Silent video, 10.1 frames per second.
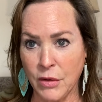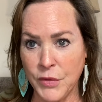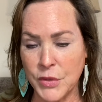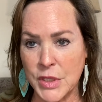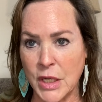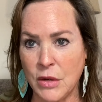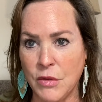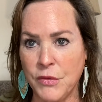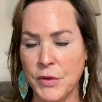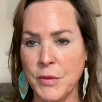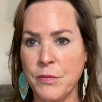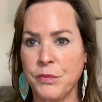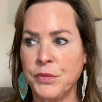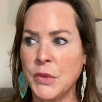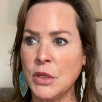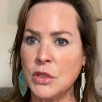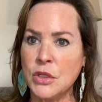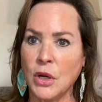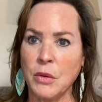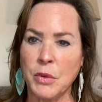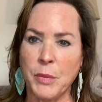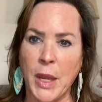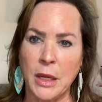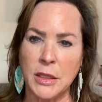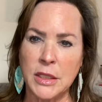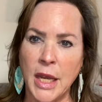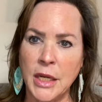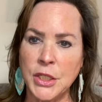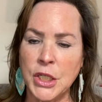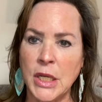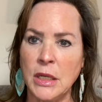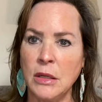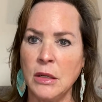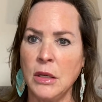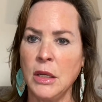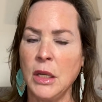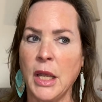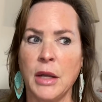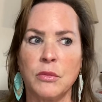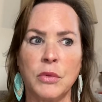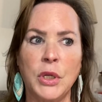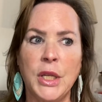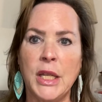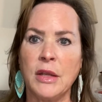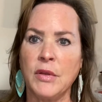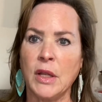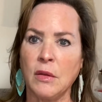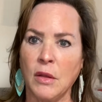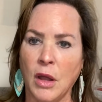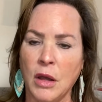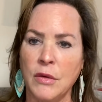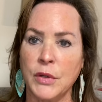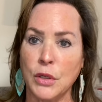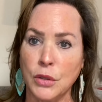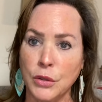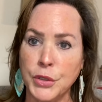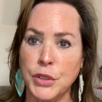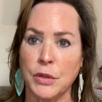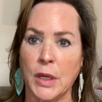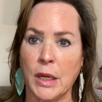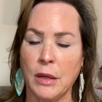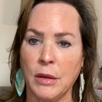of yourself. Start with paying attention and really giving love and nurturing